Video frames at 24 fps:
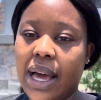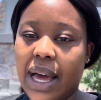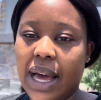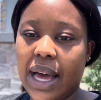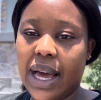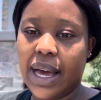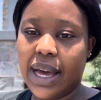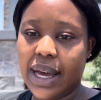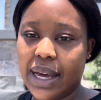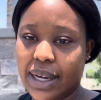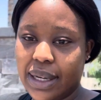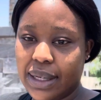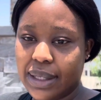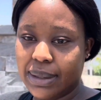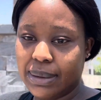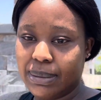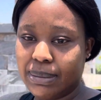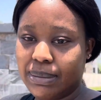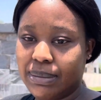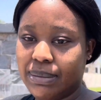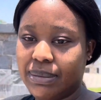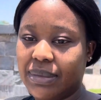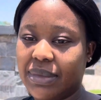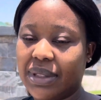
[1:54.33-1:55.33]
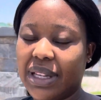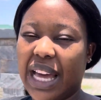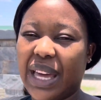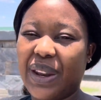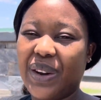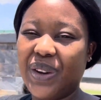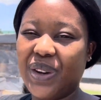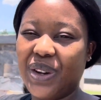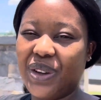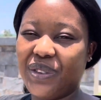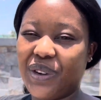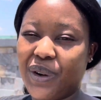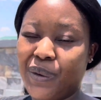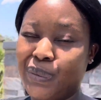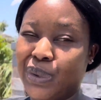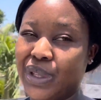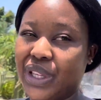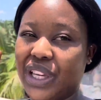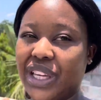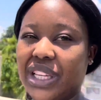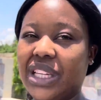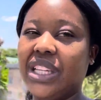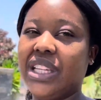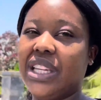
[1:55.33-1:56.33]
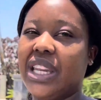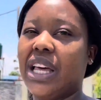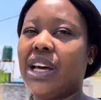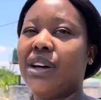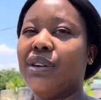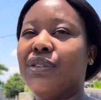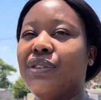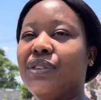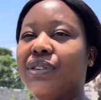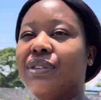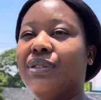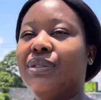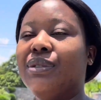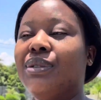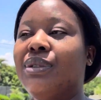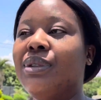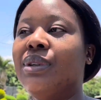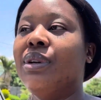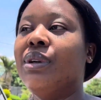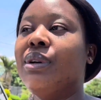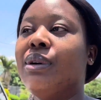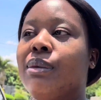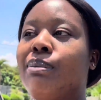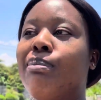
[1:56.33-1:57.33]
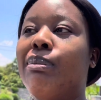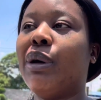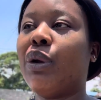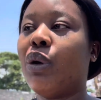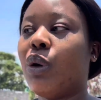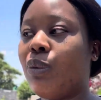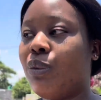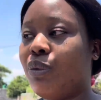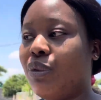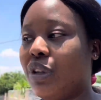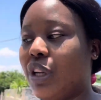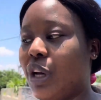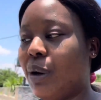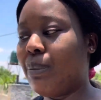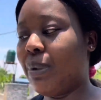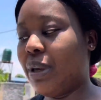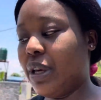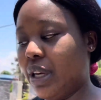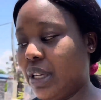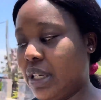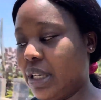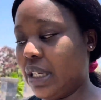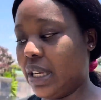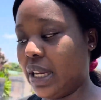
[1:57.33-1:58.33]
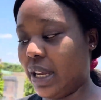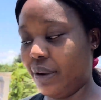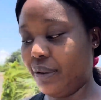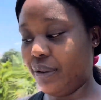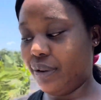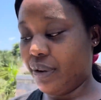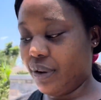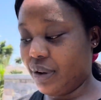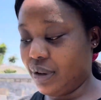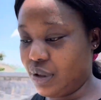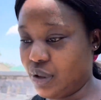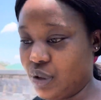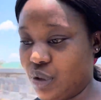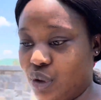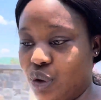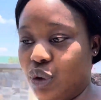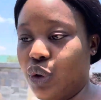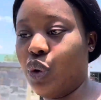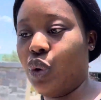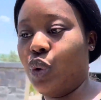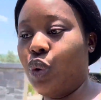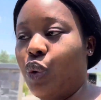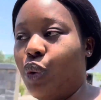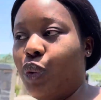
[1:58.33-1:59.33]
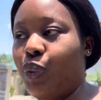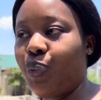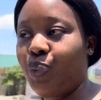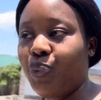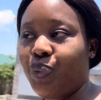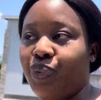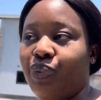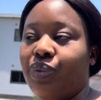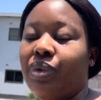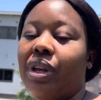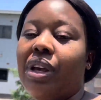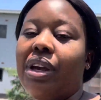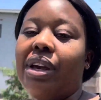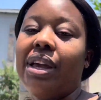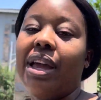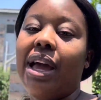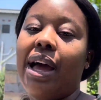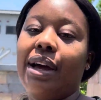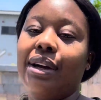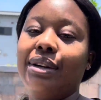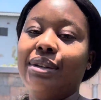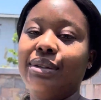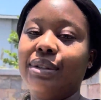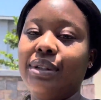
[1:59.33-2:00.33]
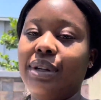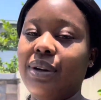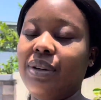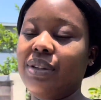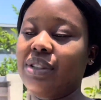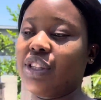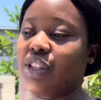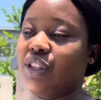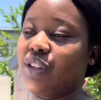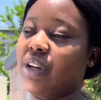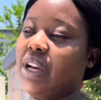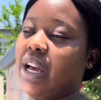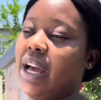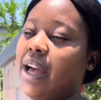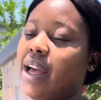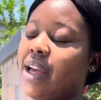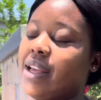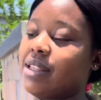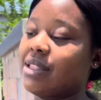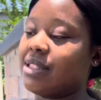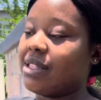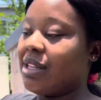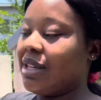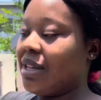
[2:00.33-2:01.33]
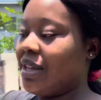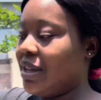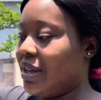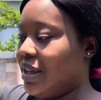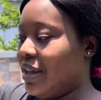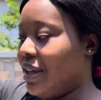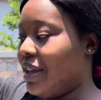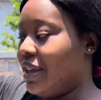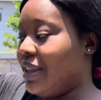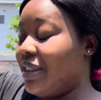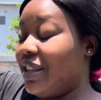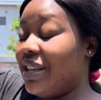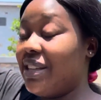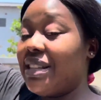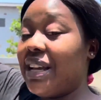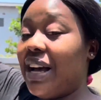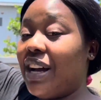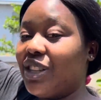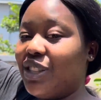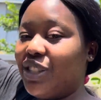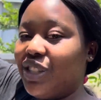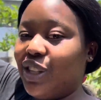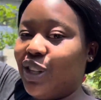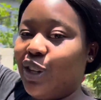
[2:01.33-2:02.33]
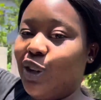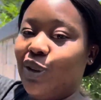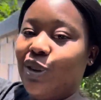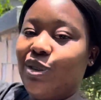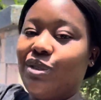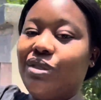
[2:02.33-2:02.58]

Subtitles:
I don't know if I'll be early enough, but hopefully I'll be early enough. So yeah, I'll see you guys. There's actually a lot of